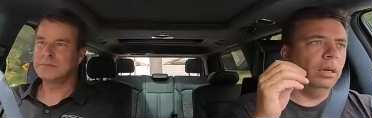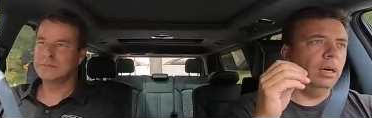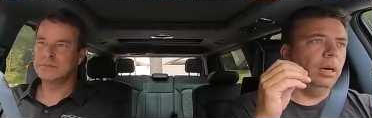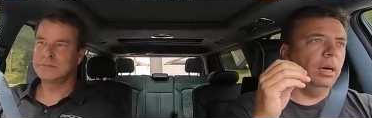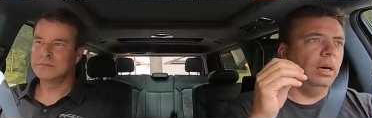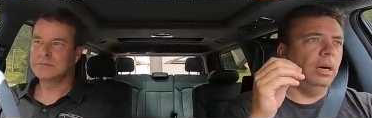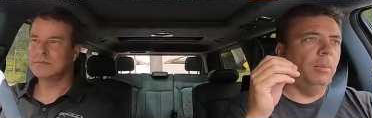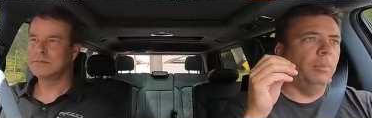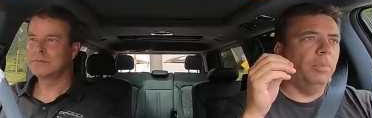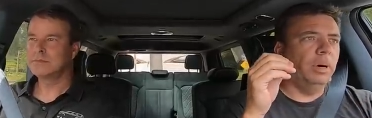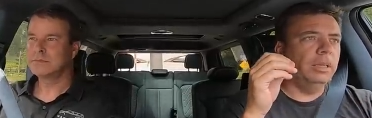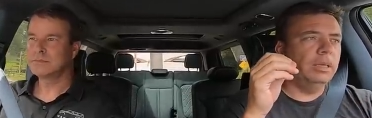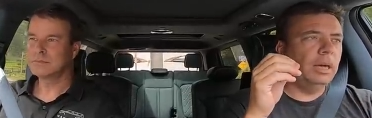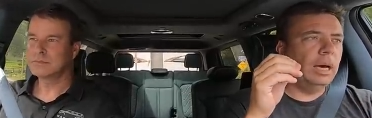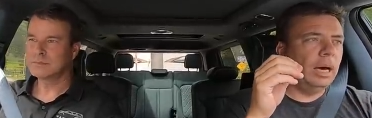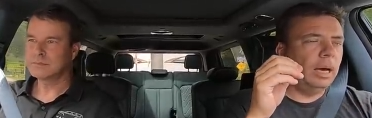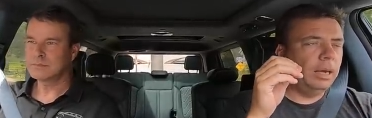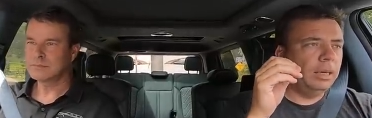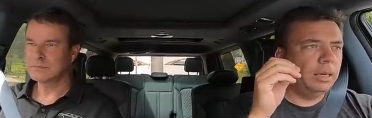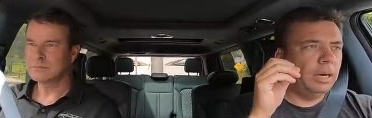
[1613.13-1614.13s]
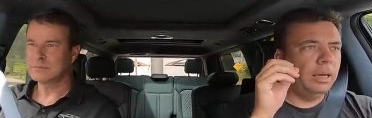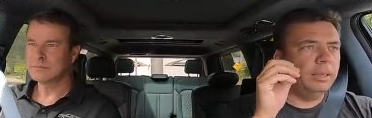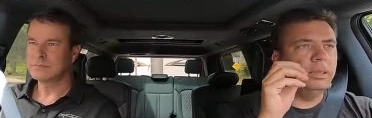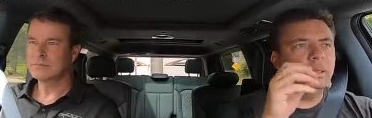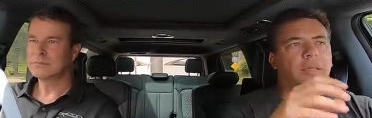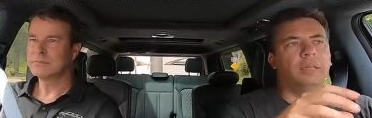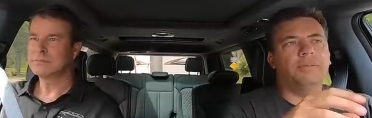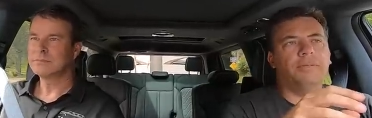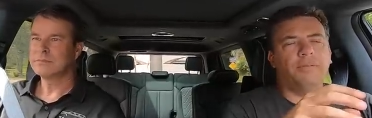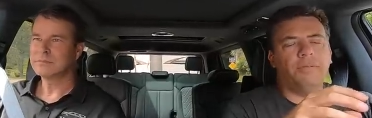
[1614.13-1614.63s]
Speaker 1: um, but I I
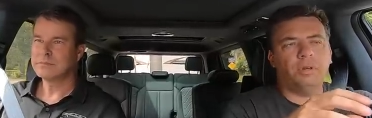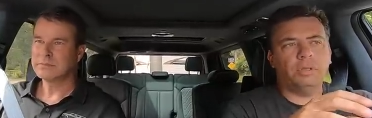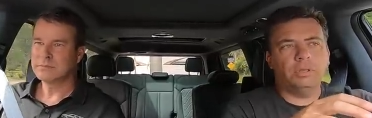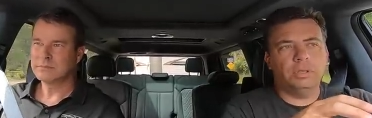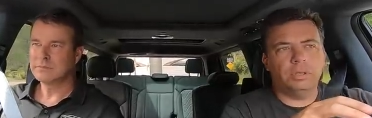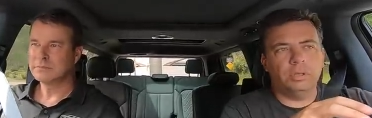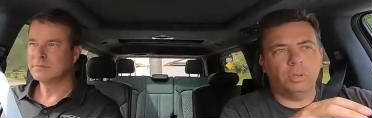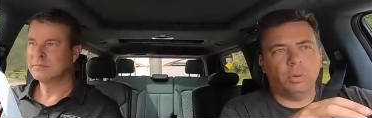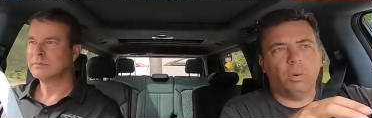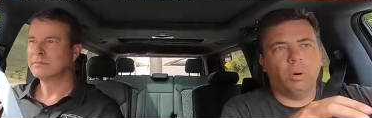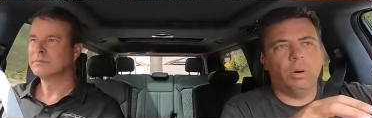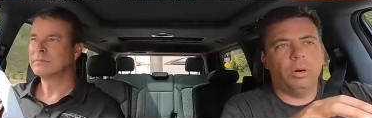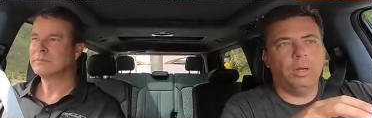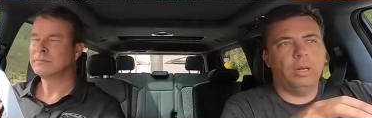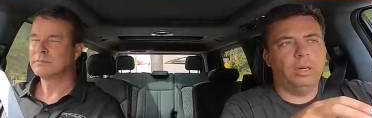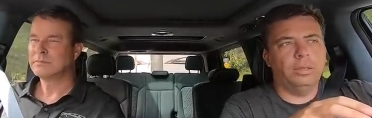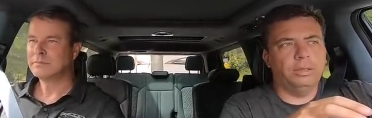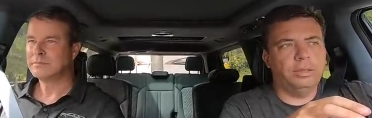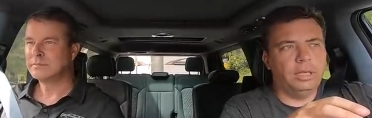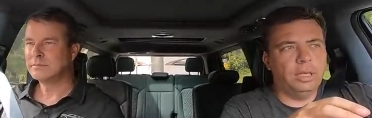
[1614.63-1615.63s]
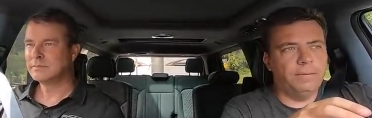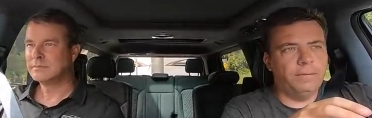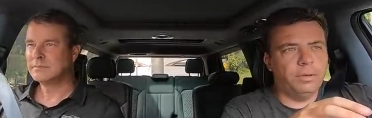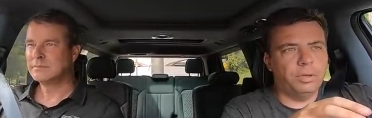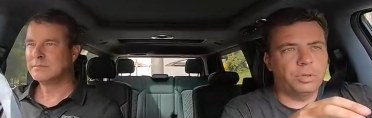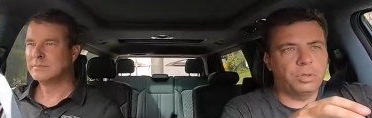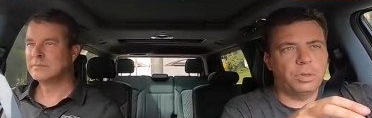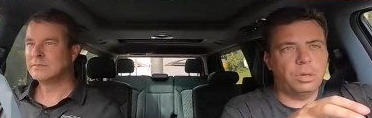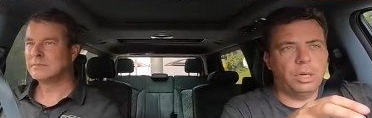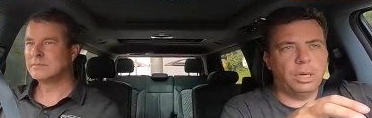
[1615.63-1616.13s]
did a first story on T F
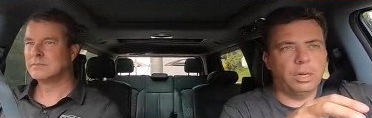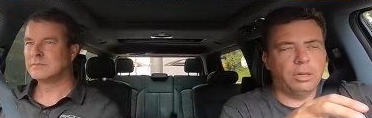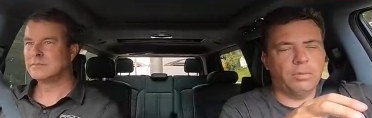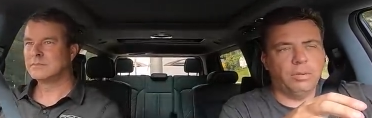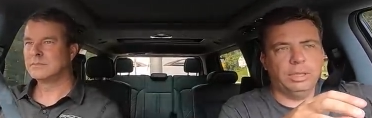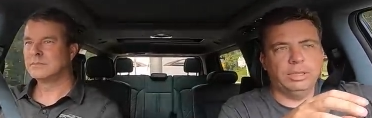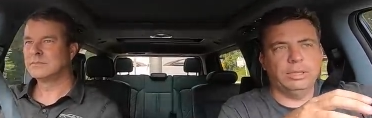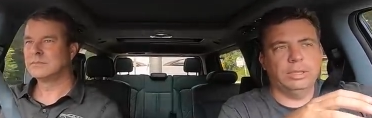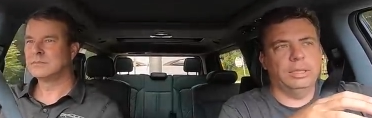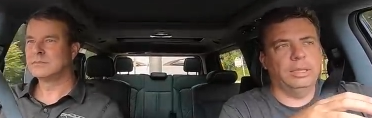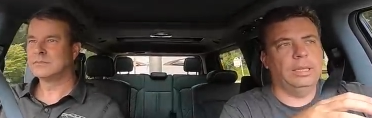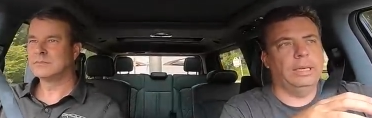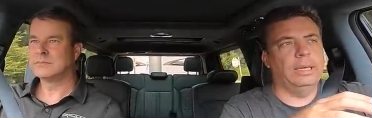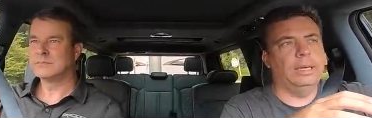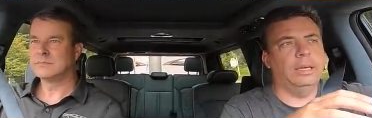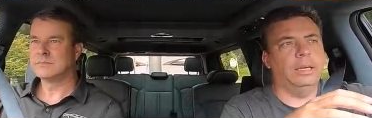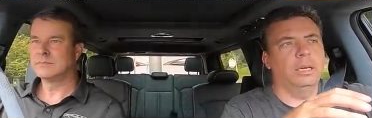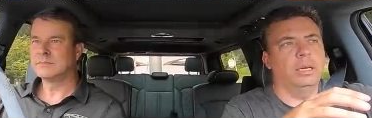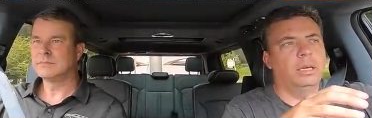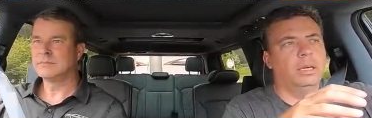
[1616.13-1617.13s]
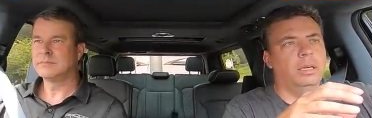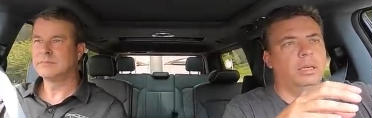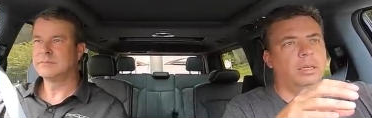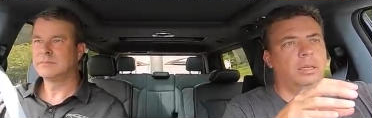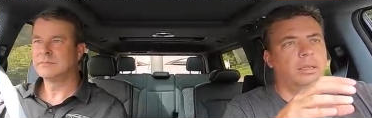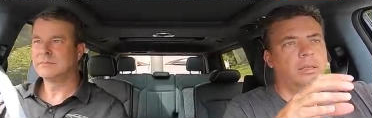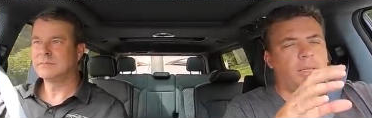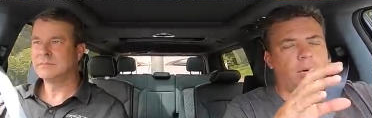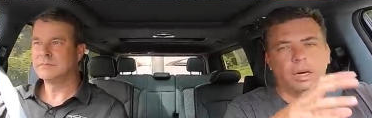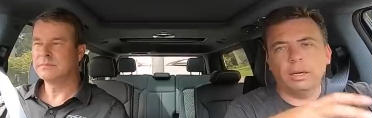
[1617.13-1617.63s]
L Truck recently,
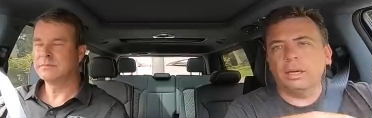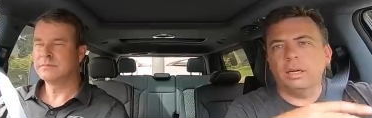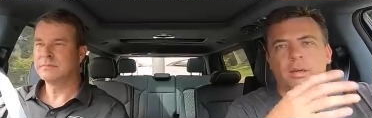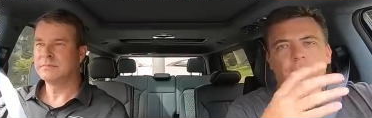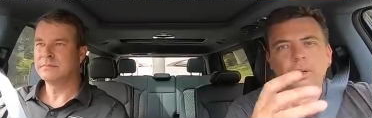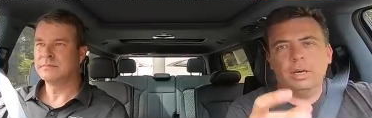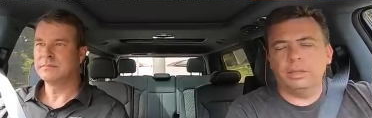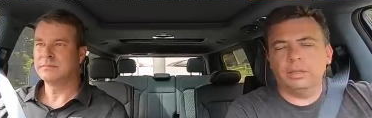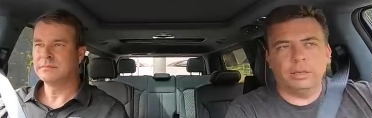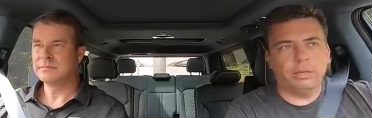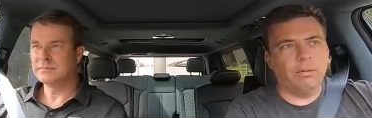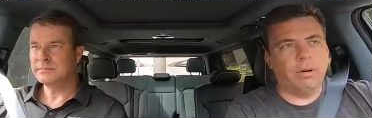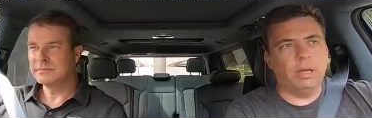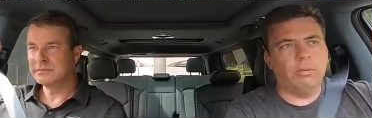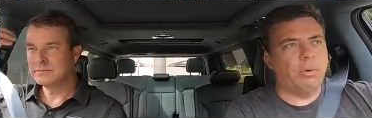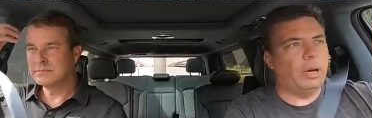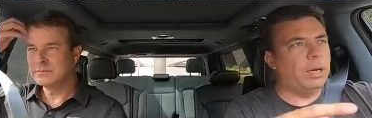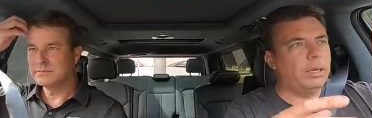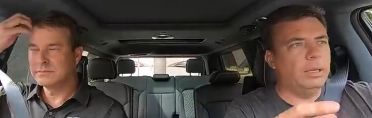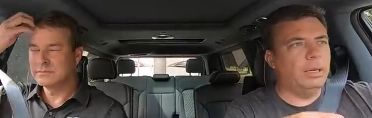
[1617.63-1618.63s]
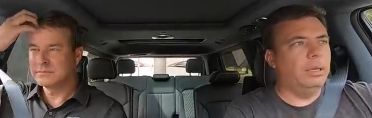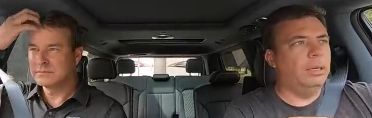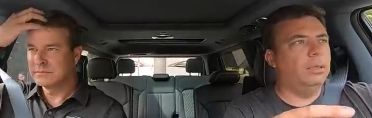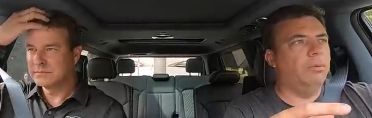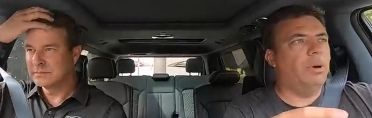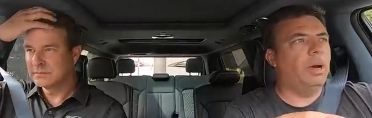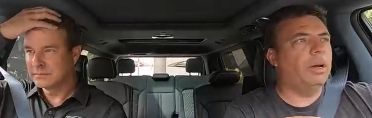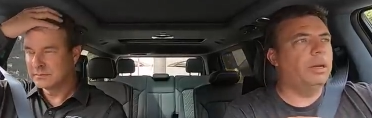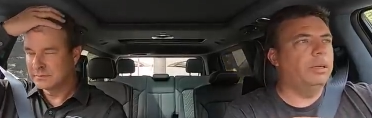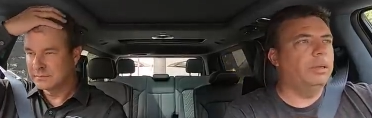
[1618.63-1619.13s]
talking about the Grand Wagoneer and
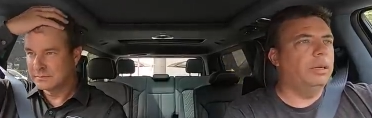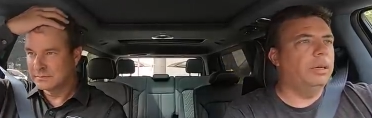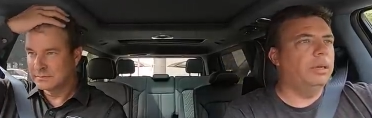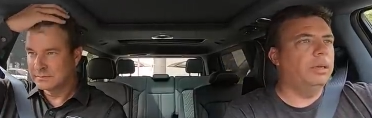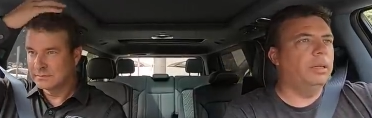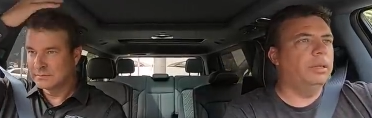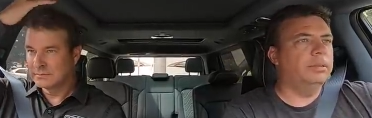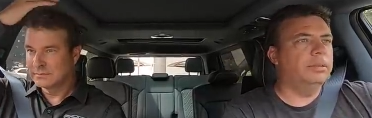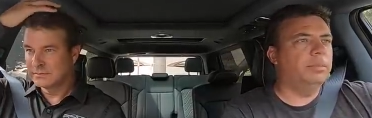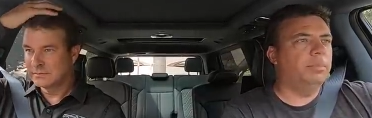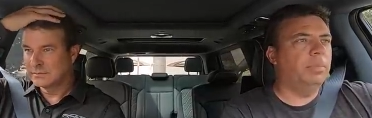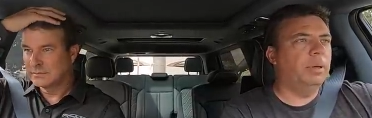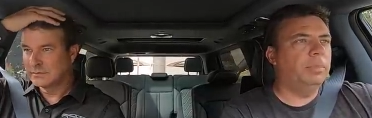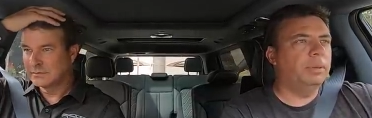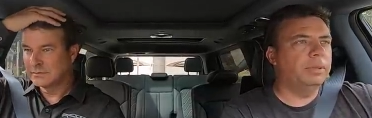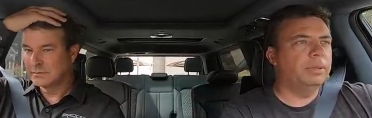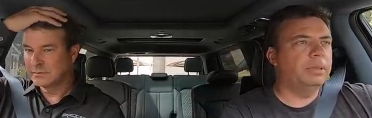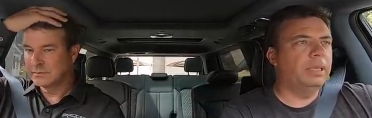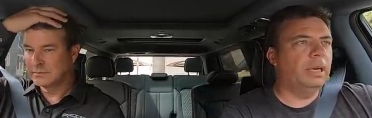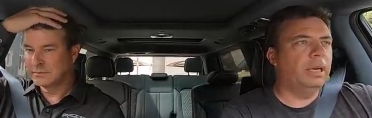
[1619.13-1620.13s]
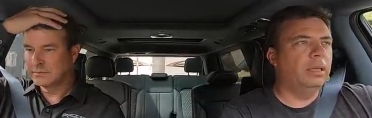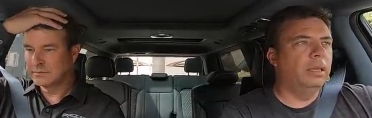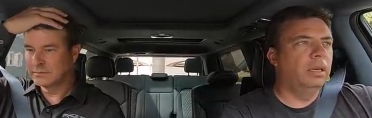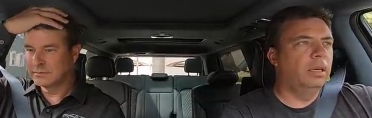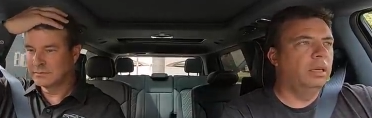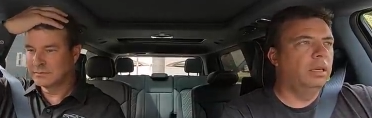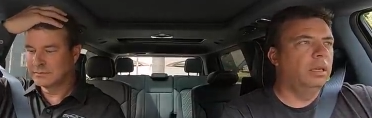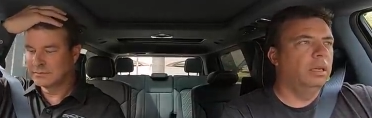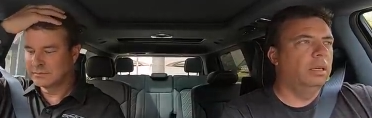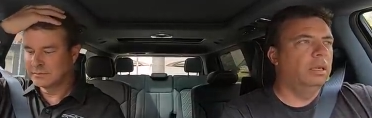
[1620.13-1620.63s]
the Wagoneer, and people said,
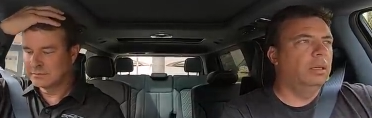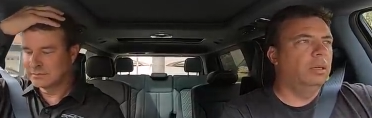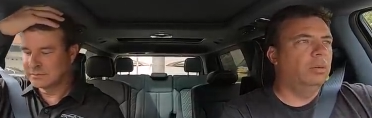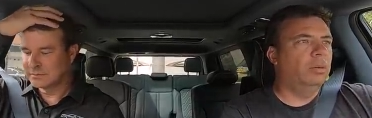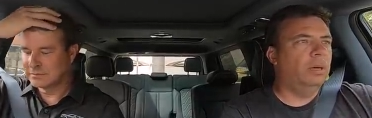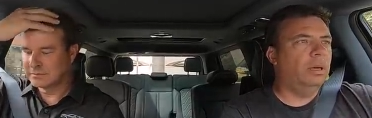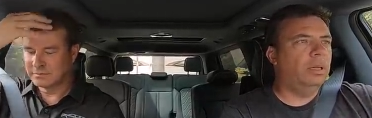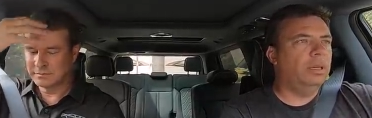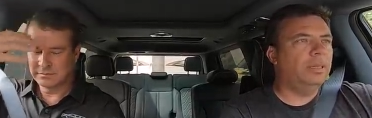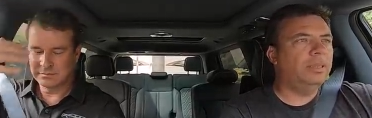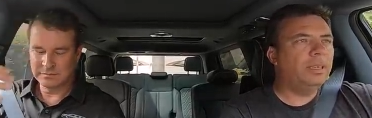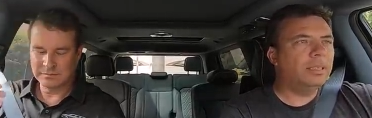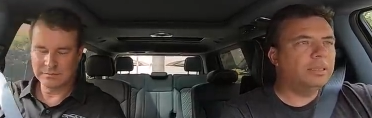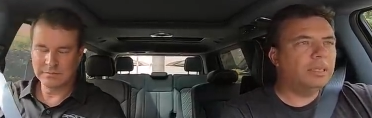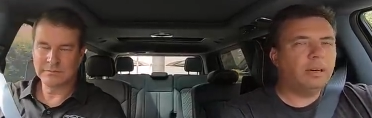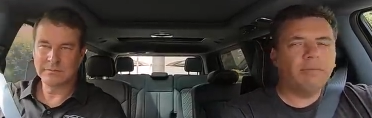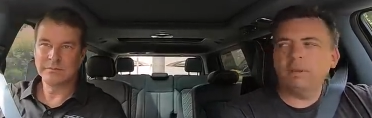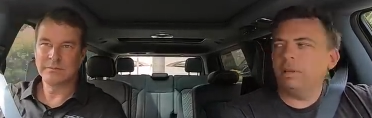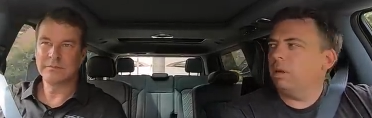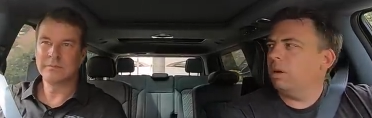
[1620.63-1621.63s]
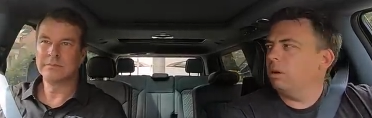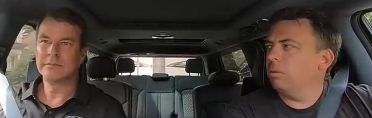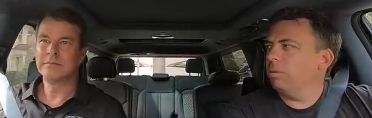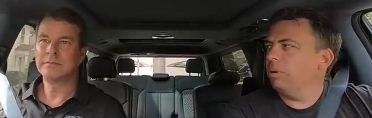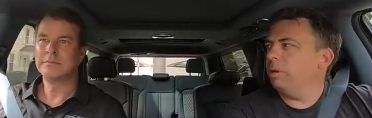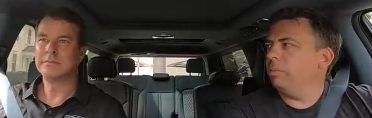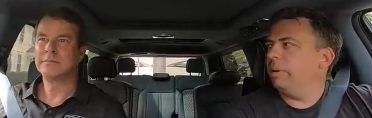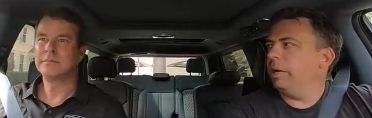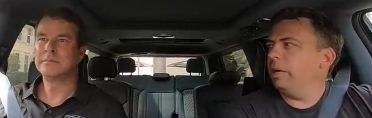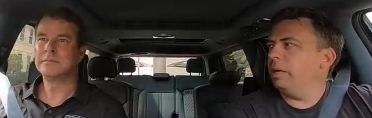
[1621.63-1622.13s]
well, it doesn't have a long
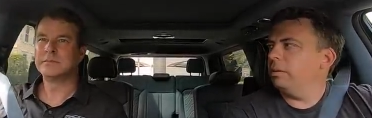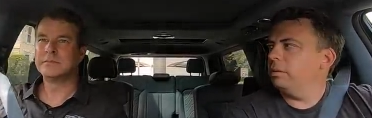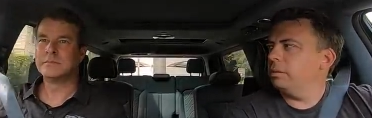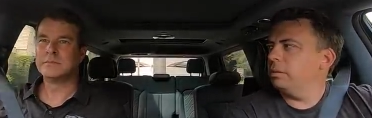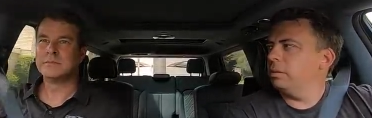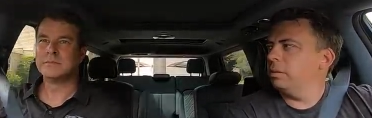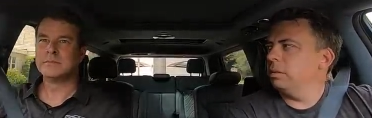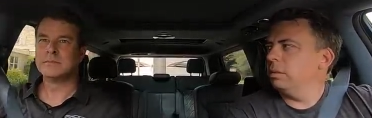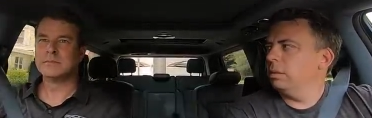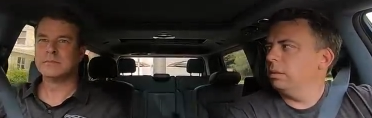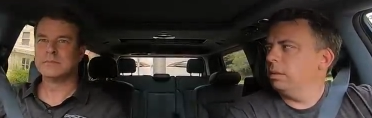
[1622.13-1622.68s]
wheelbase.